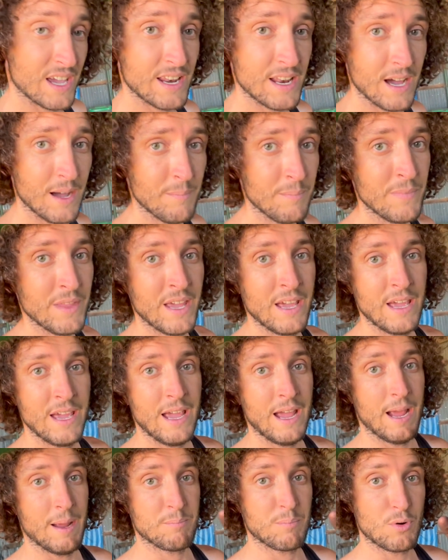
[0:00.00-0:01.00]
hub
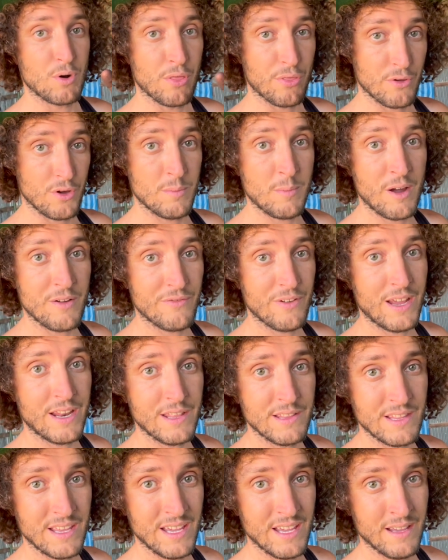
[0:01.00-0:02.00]
and put a thermo fan
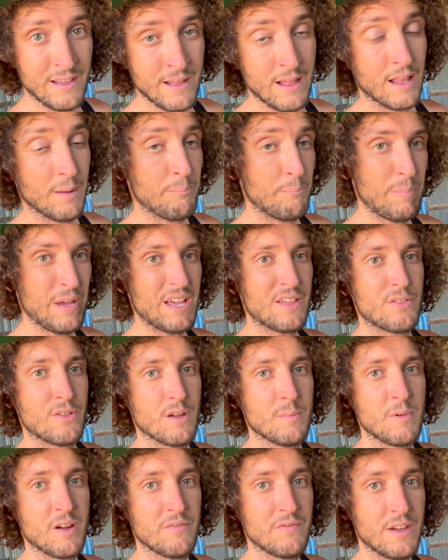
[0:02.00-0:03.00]
in there, a big
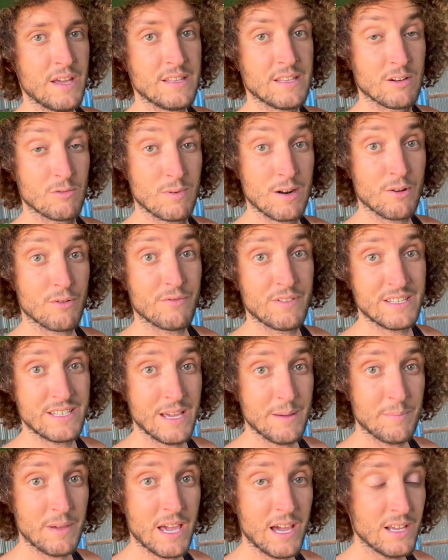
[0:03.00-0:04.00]
thermo fan that'll run off your
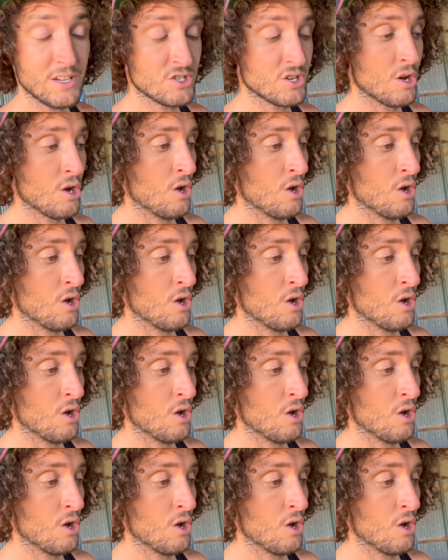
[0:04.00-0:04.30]
temp gauge,